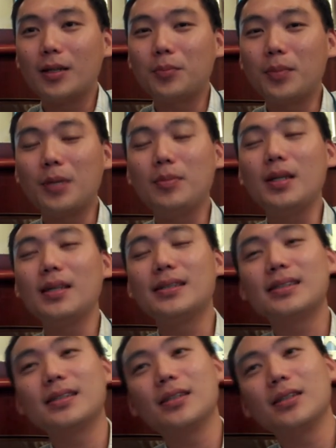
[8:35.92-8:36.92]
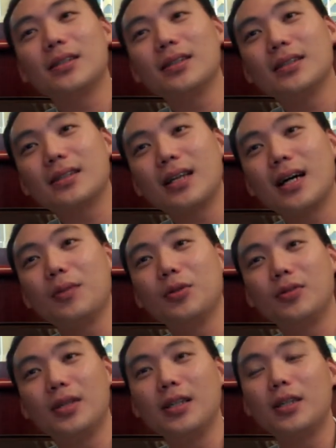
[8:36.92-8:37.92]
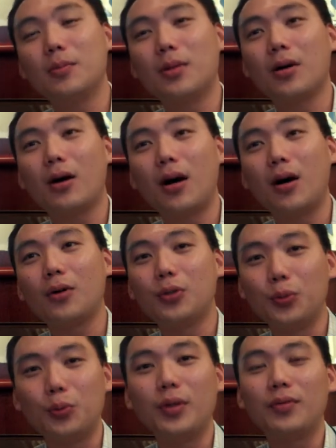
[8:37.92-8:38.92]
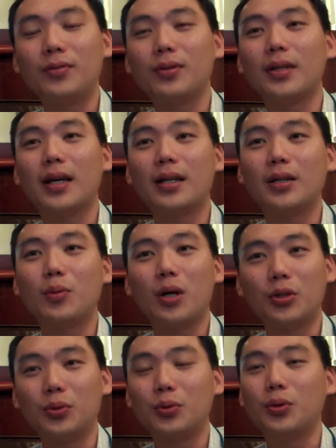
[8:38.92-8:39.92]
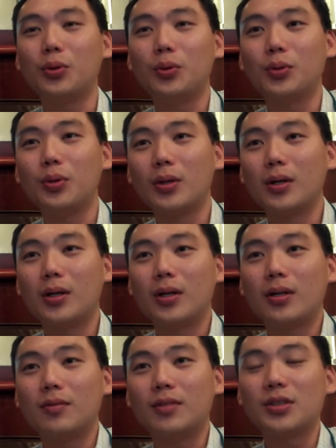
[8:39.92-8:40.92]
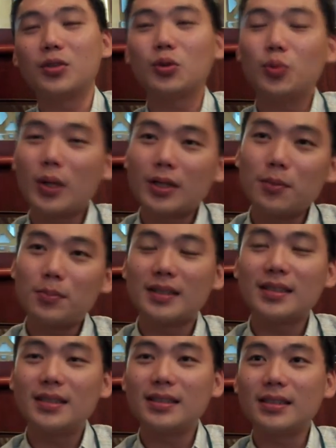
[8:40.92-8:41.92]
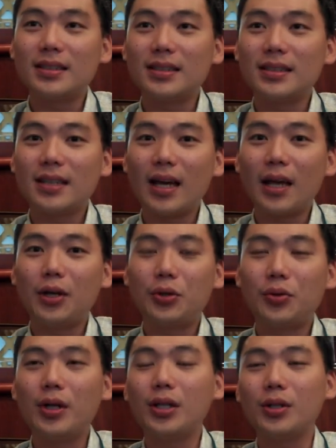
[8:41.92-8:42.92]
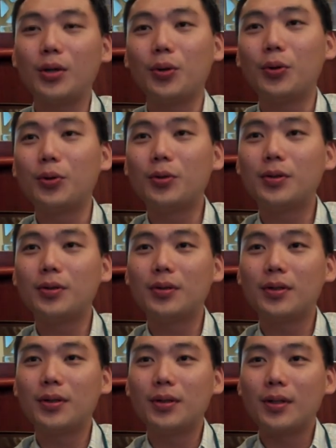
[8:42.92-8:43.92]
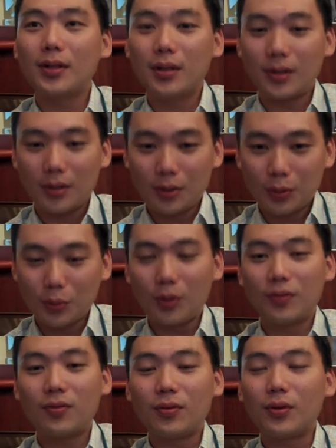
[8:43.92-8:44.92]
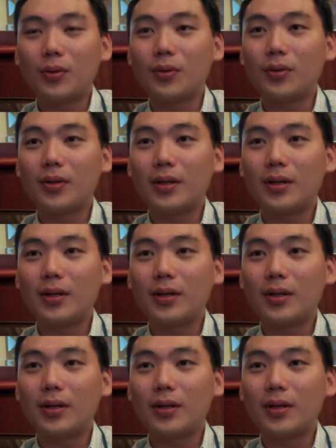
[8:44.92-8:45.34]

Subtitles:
maybe it's time you think about how you weave together what you know versus what the business needs, and create your own workflow